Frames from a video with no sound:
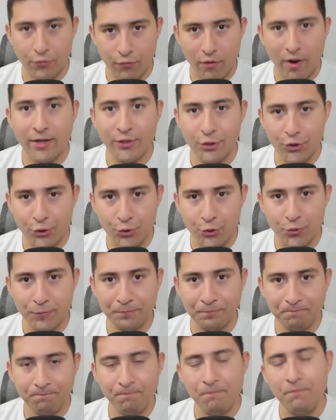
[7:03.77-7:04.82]
rise to.
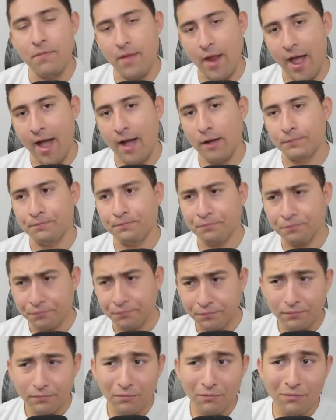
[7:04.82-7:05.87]
Now,
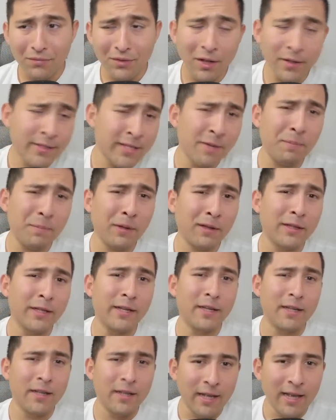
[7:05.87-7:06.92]

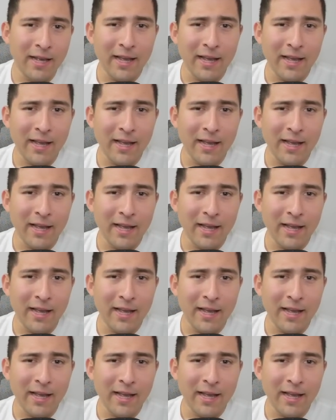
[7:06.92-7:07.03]
typically,